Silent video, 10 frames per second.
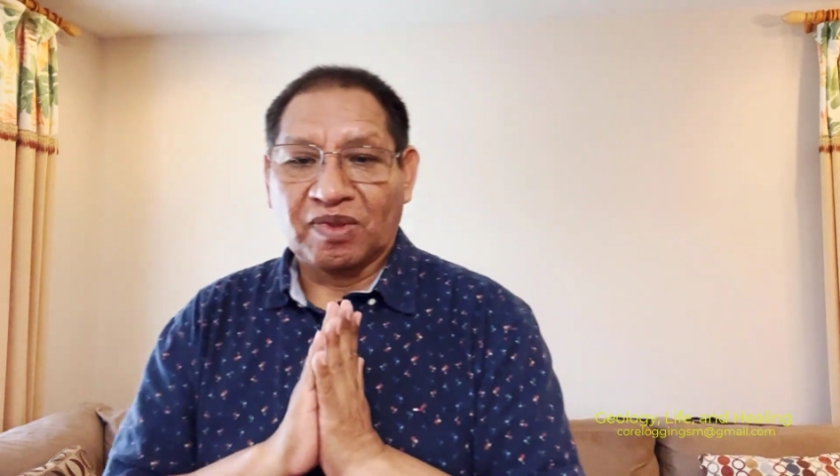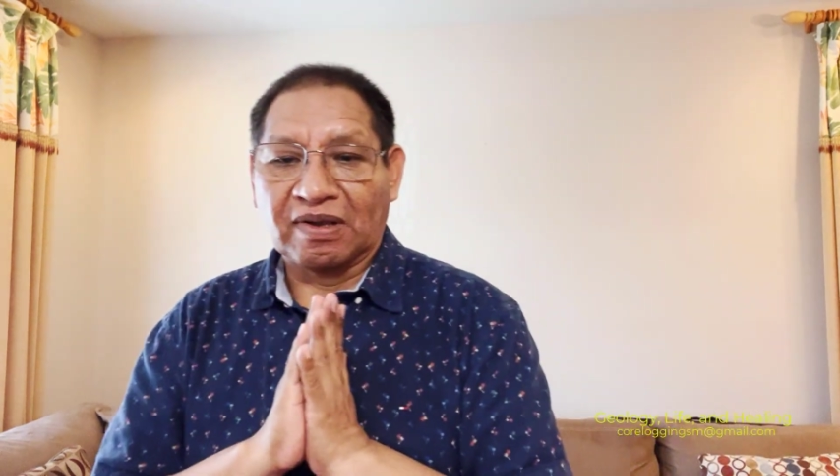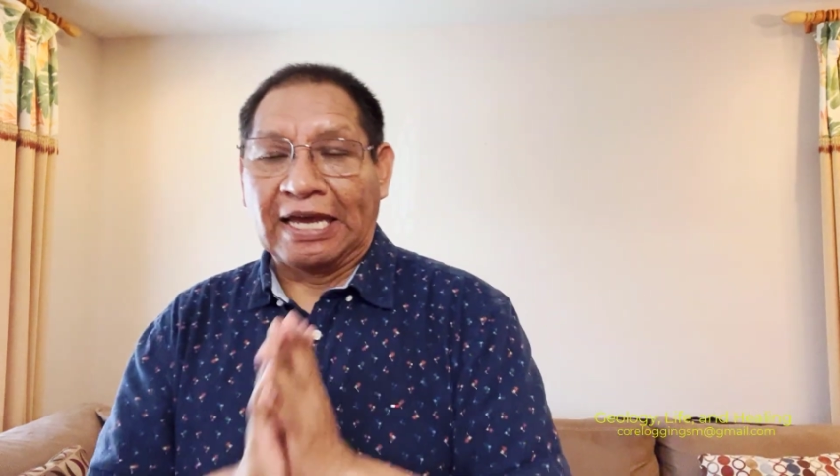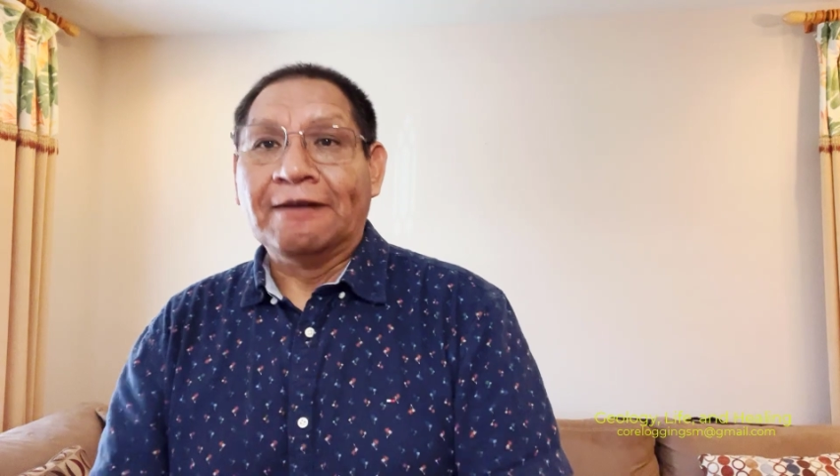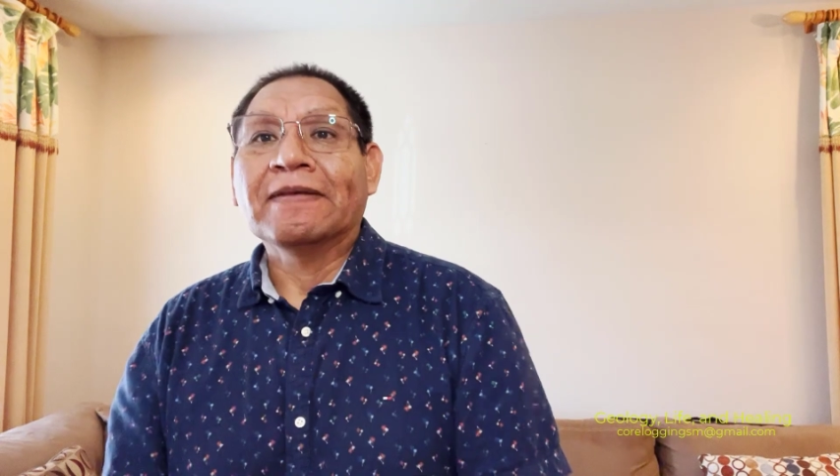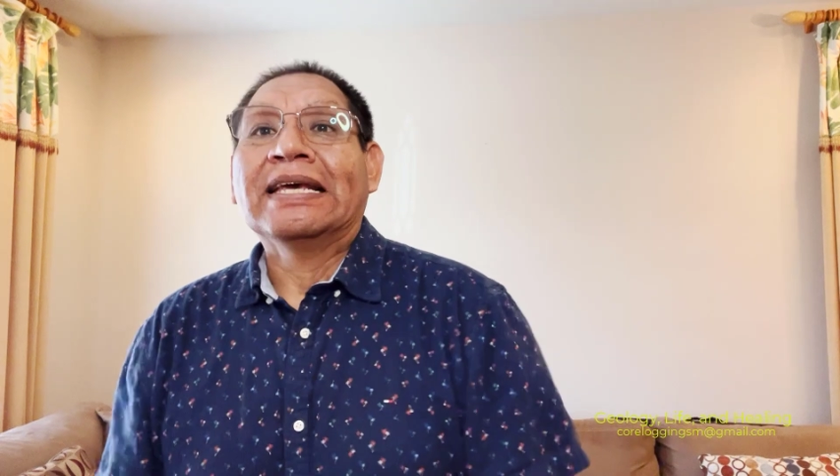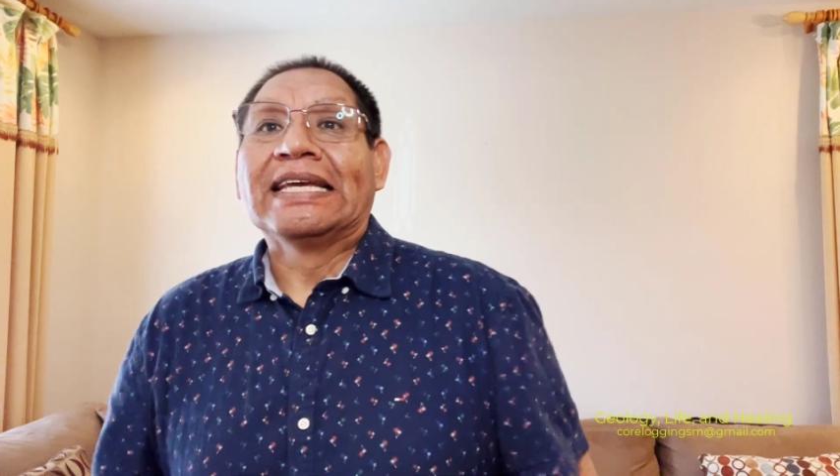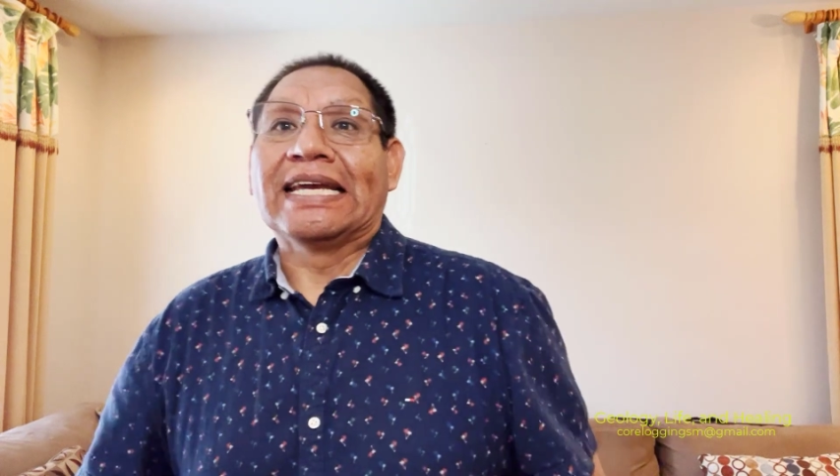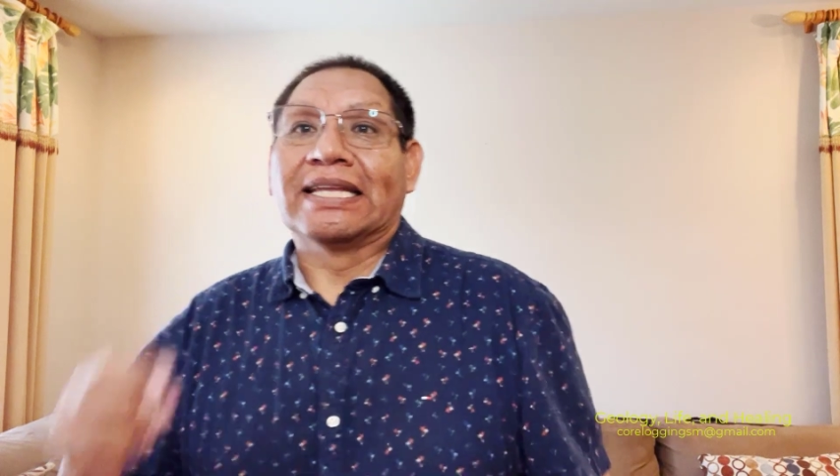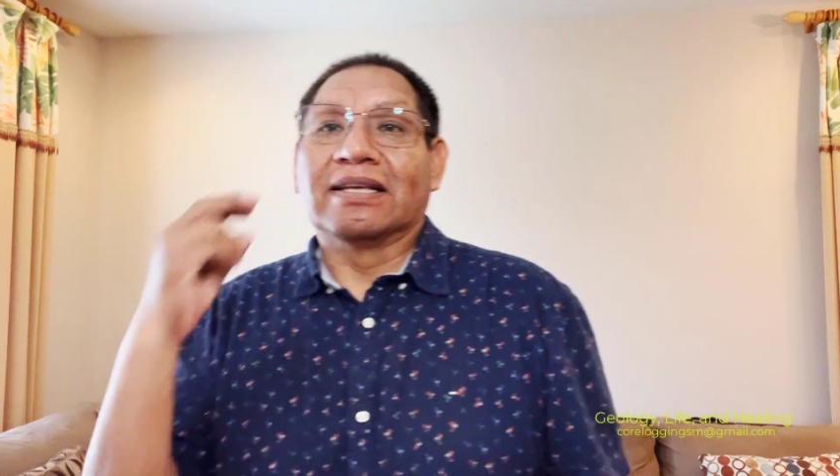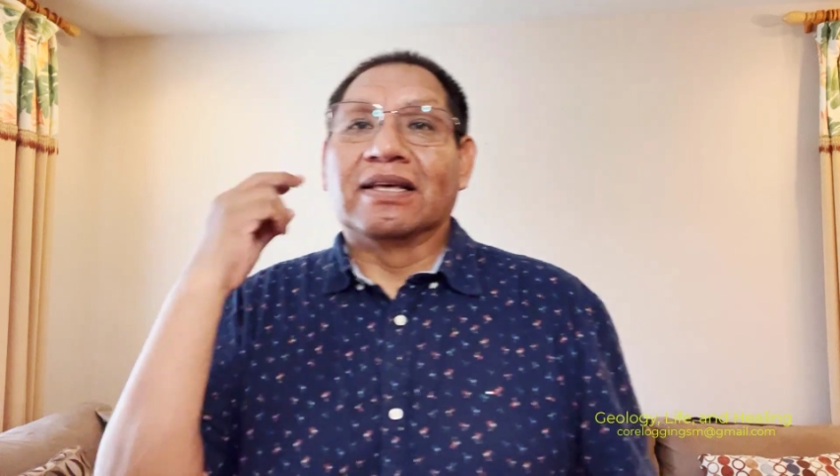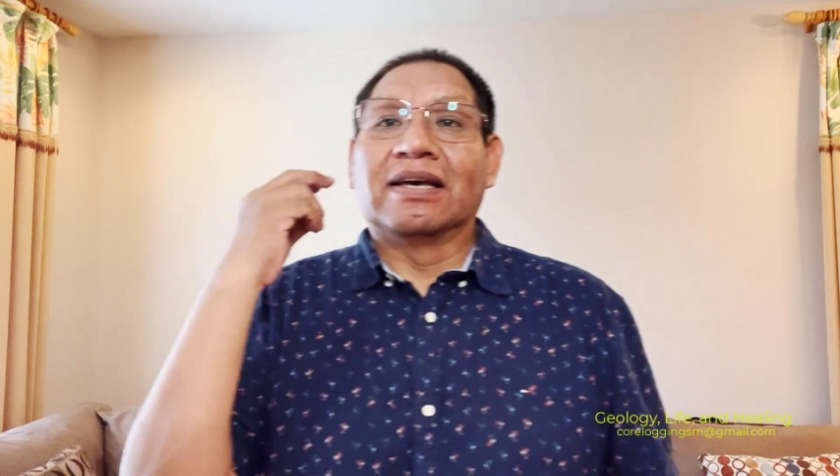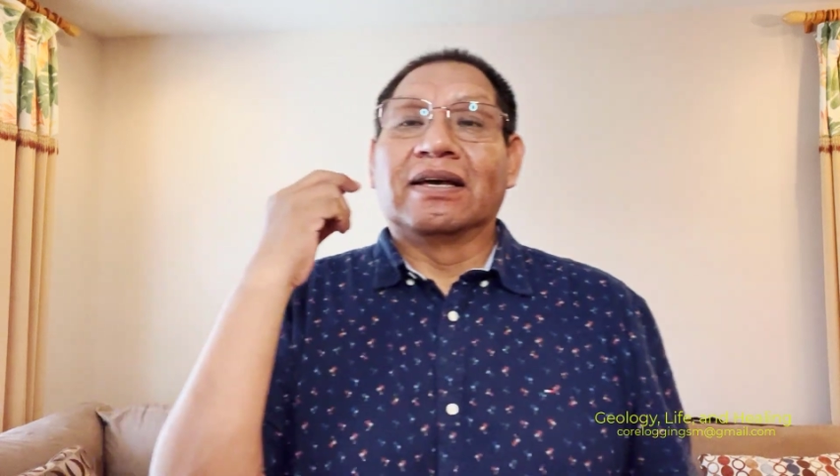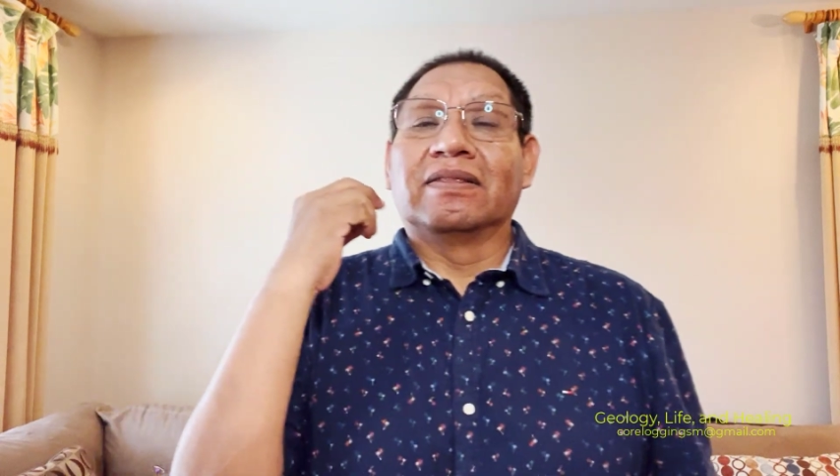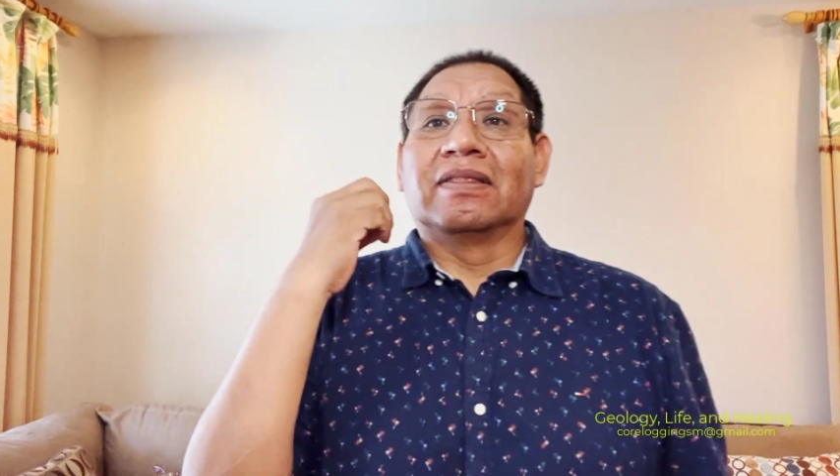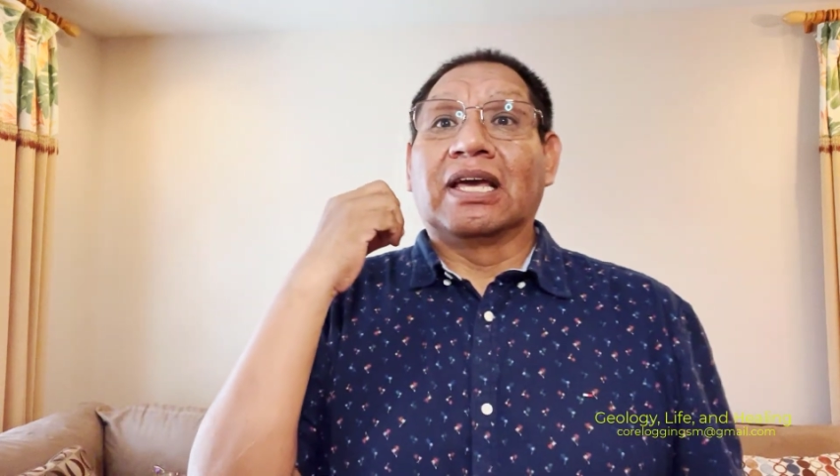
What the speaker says: Okay, and